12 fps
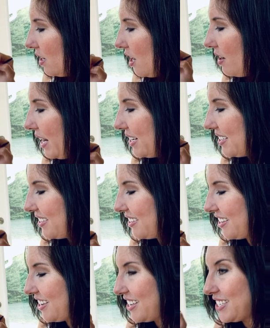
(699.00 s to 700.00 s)
All right,
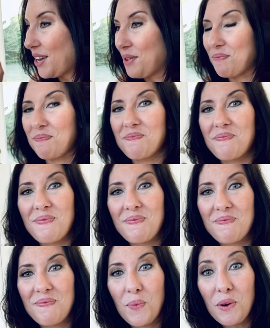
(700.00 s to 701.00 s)
so
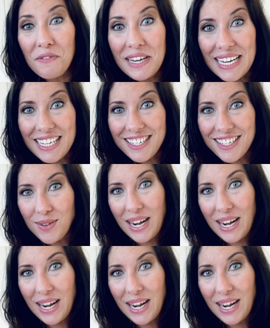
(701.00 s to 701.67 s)
we're finished.